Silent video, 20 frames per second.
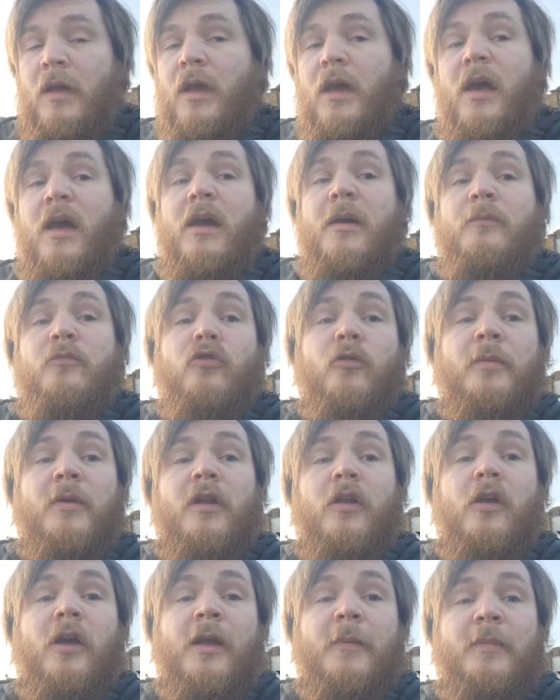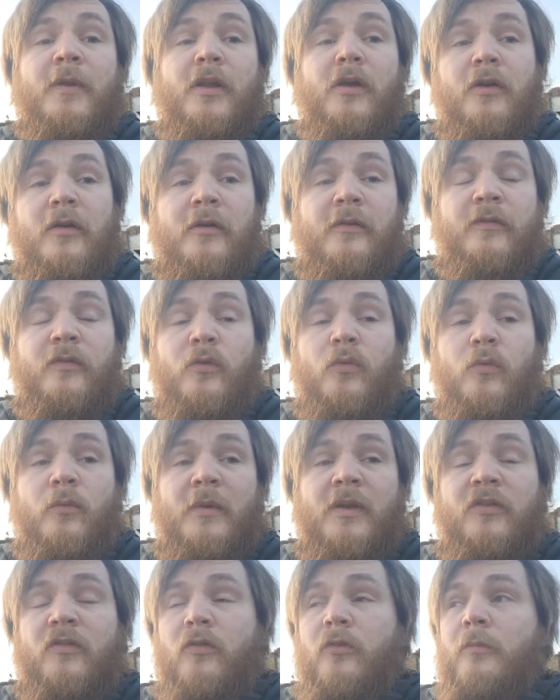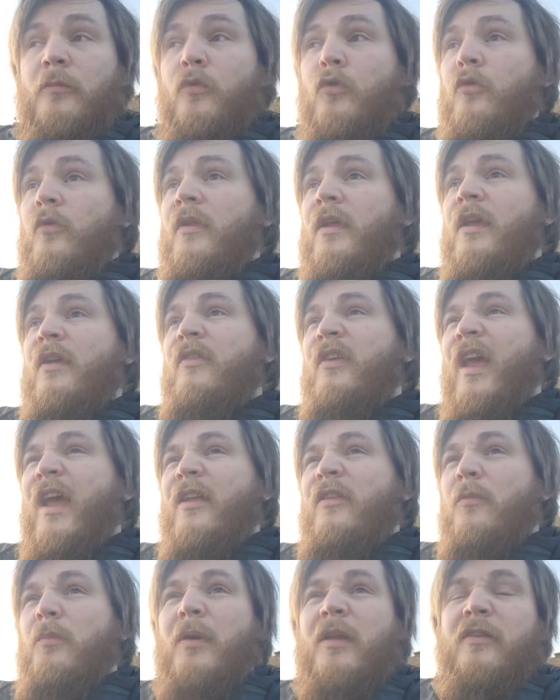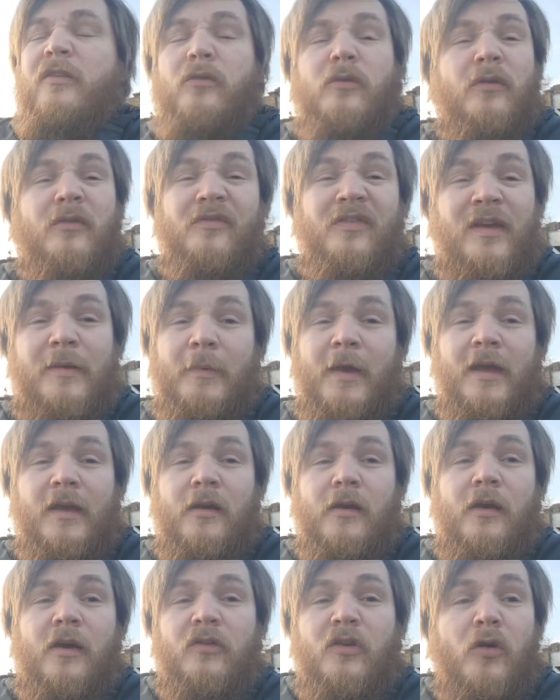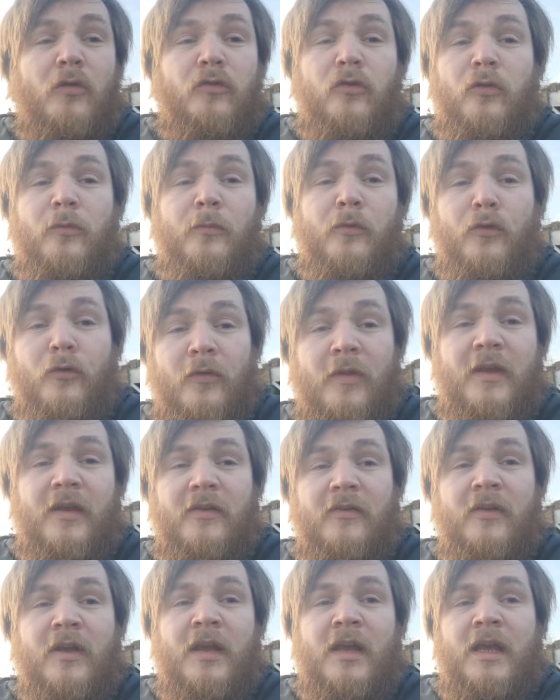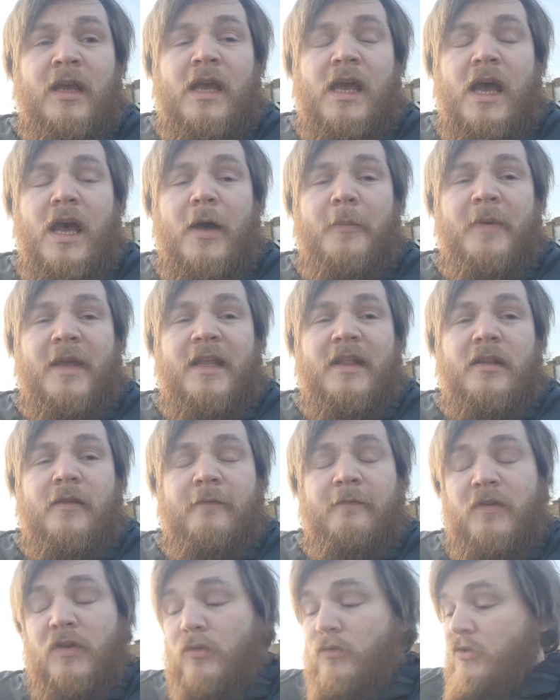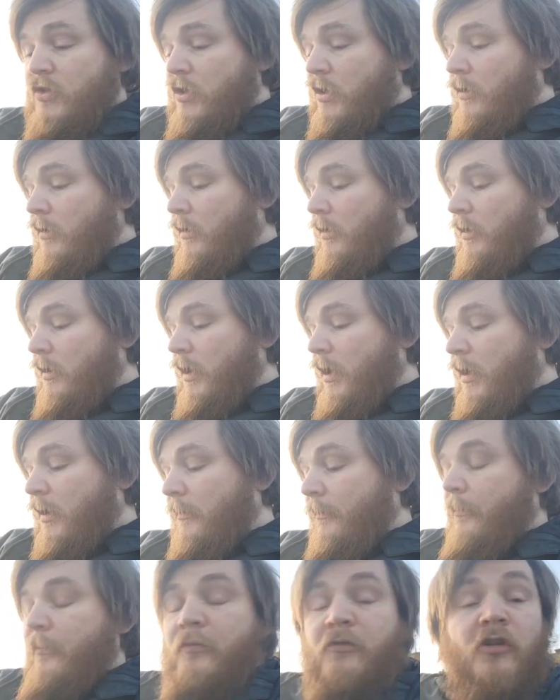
um, drop a like below if you want me to do more of these and depending on the feedback guys i'll do more of these um, in the future um,